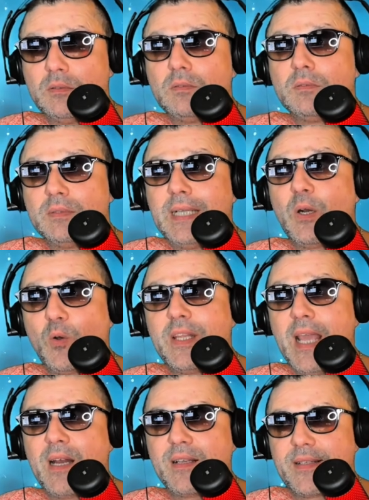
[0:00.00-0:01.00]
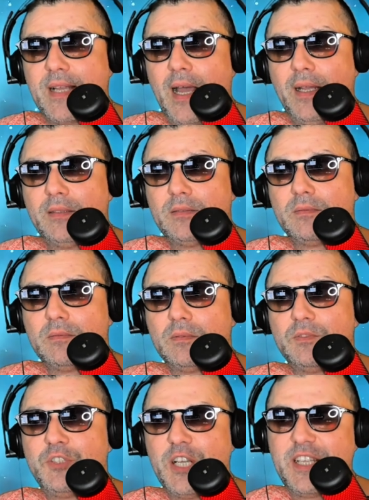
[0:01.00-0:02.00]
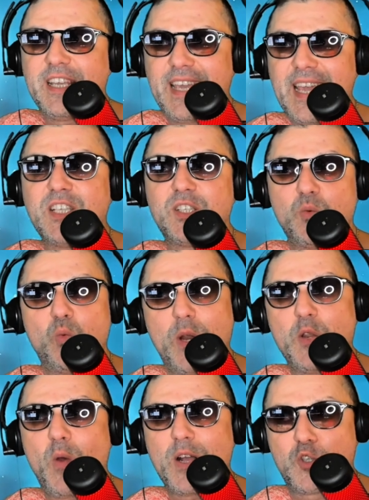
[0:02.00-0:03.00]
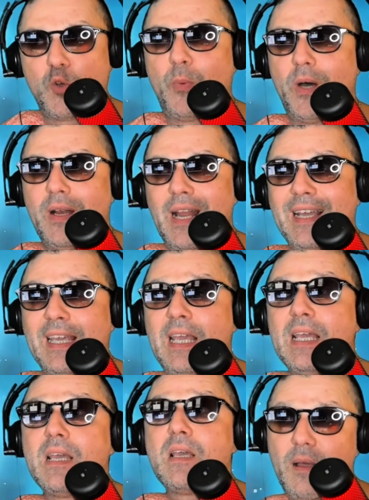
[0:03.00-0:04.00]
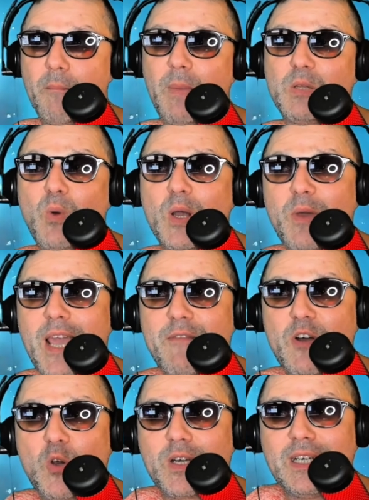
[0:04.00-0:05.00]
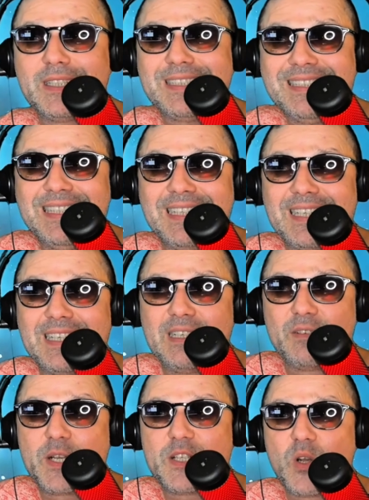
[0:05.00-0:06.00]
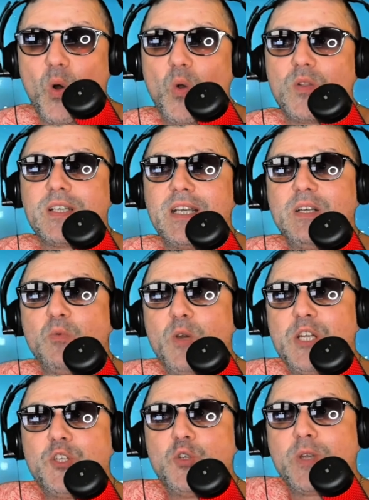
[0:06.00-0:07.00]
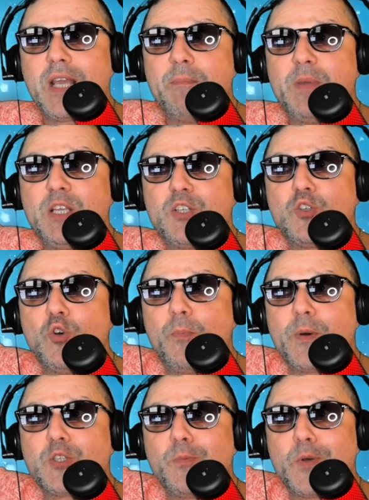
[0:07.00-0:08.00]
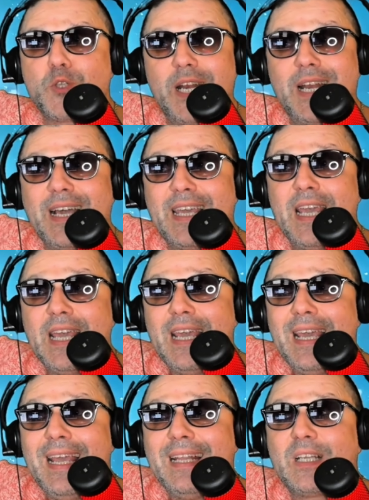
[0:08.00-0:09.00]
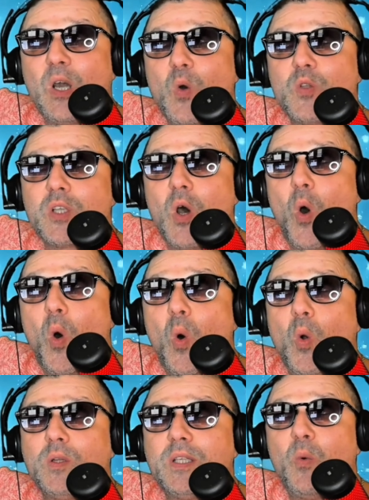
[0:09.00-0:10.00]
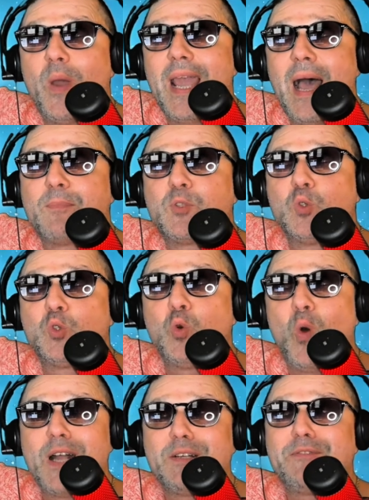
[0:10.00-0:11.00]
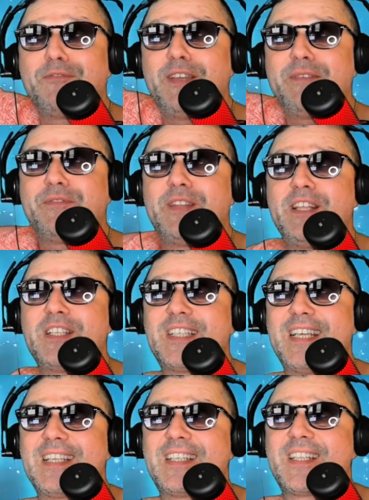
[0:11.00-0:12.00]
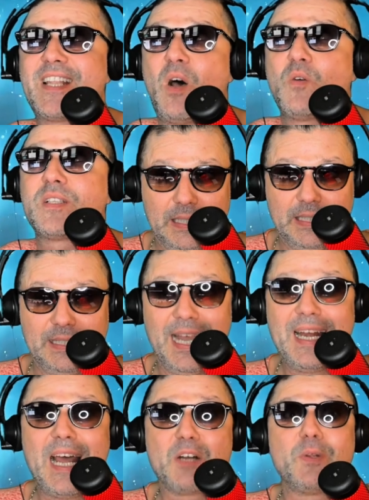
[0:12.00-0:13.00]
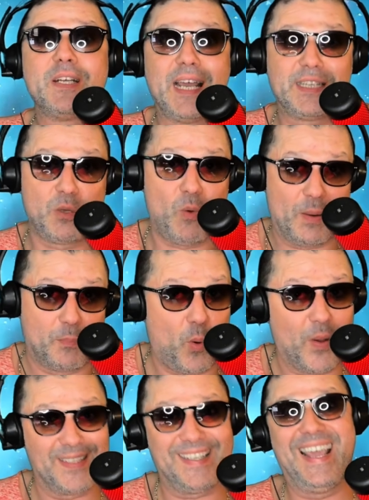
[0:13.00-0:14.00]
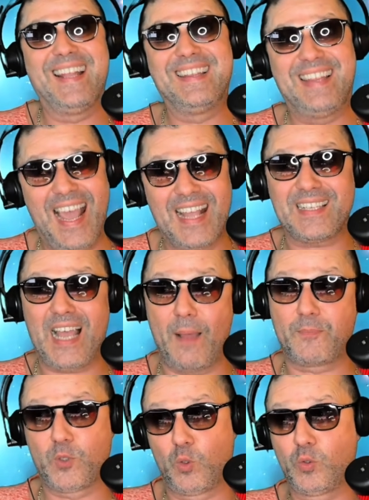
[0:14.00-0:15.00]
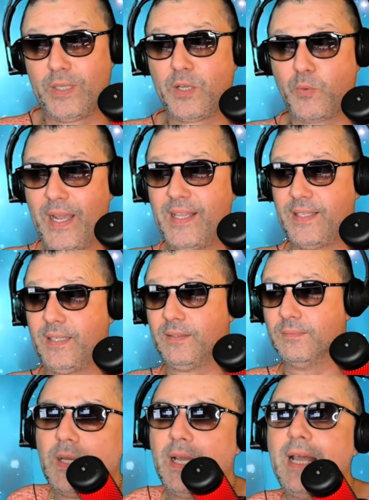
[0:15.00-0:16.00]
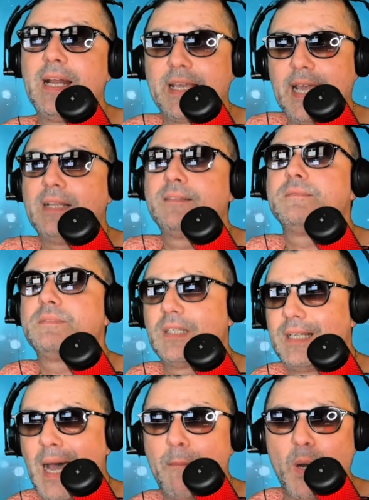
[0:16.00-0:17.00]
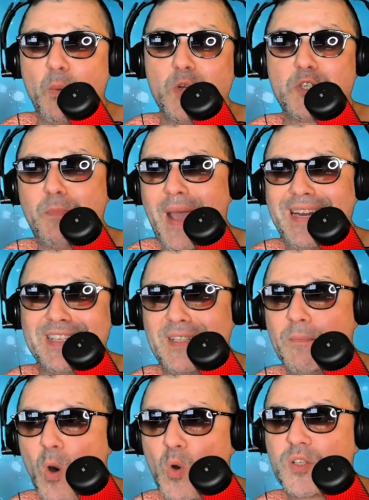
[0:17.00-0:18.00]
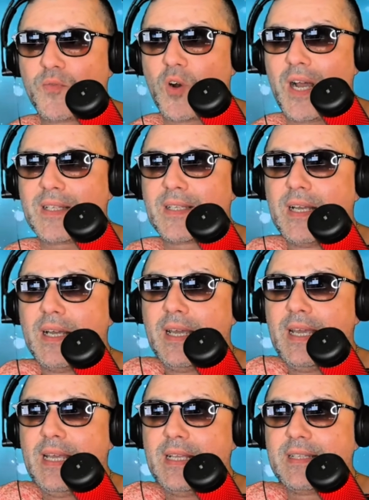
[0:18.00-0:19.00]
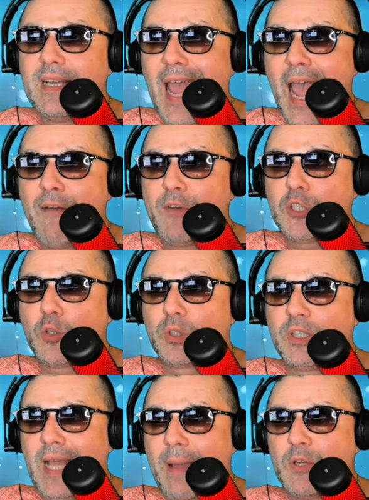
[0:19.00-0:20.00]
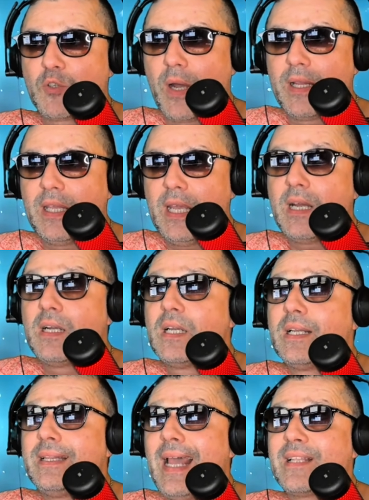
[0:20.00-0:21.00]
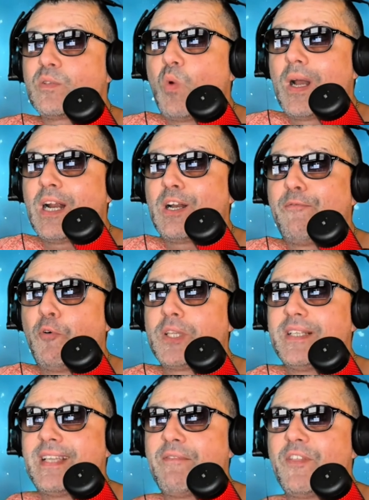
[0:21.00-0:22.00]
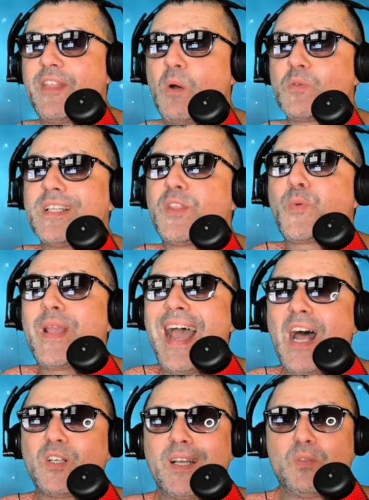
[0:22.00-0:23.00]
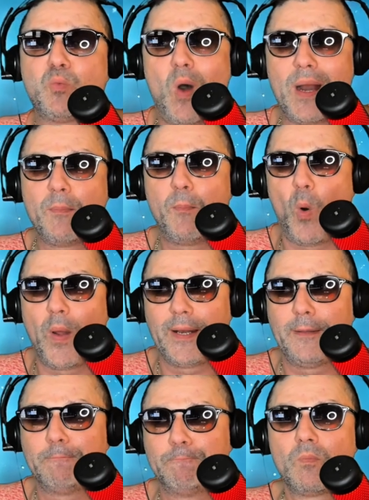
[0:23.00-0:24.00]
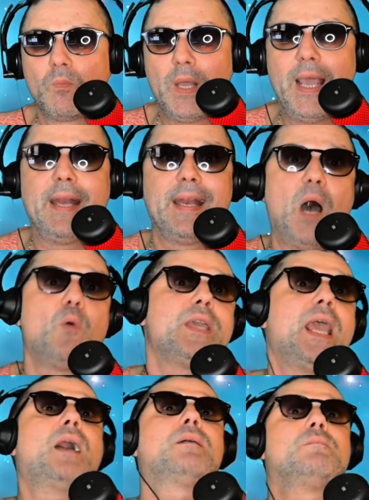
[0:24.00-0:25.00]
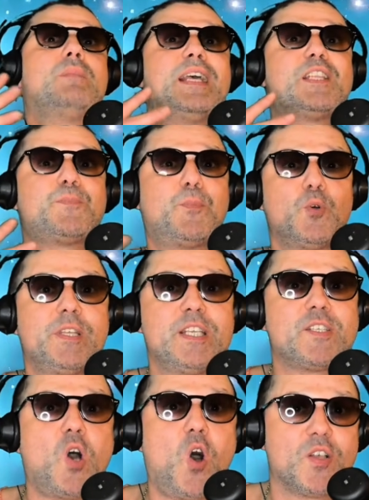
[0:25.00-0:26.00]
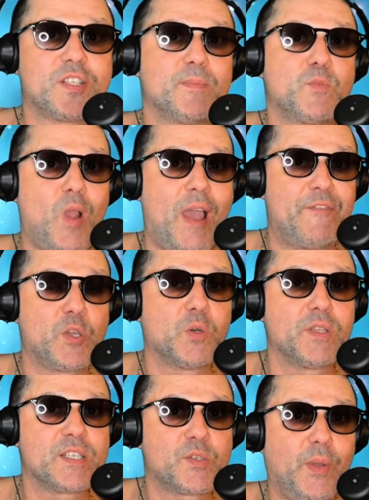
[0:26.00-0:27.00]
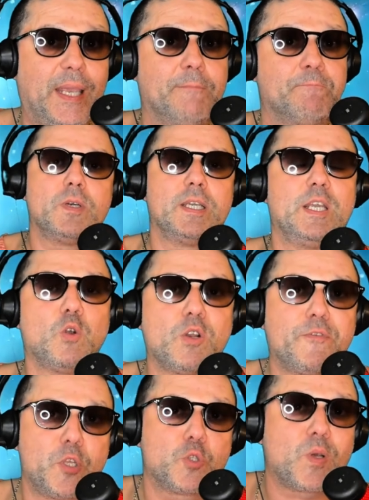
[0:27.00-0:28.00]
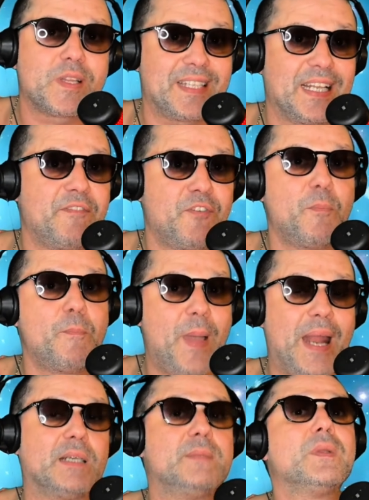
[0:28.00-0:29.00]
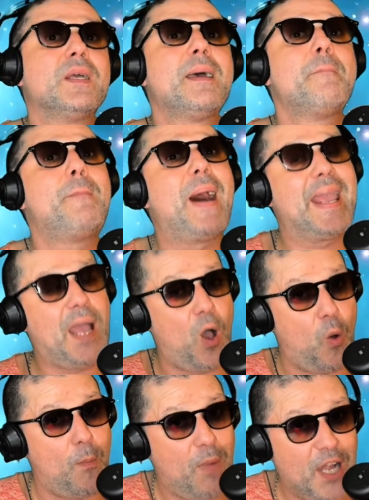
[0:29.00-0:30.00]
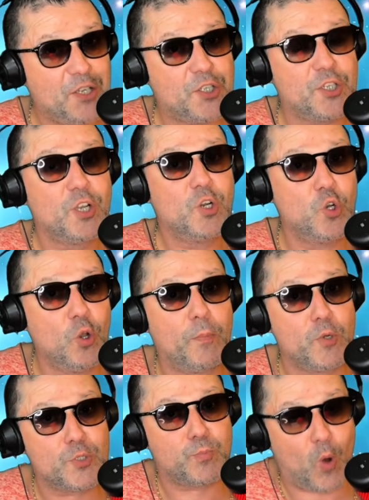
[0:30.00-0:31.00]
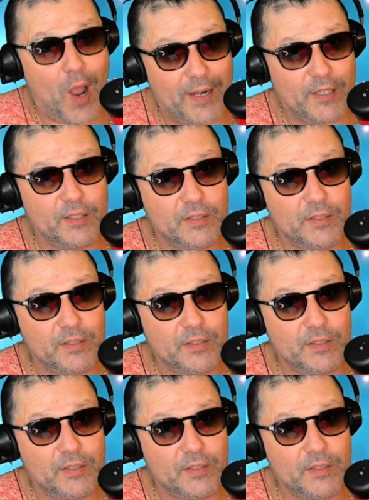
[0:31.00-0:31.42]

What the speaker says: than on the other side, just in case when you are super unlucky. But when we have a look at the results in which you can be super lucky, it goes all the way up to 256,991 points, and that's absolutely crazy. And again, the number which matters the most for us is the average total damage right here. That's 147,301 point. And now, yeah, let's put this awesome graphic on the screen in order for you to understand even better by how much Lubu's brother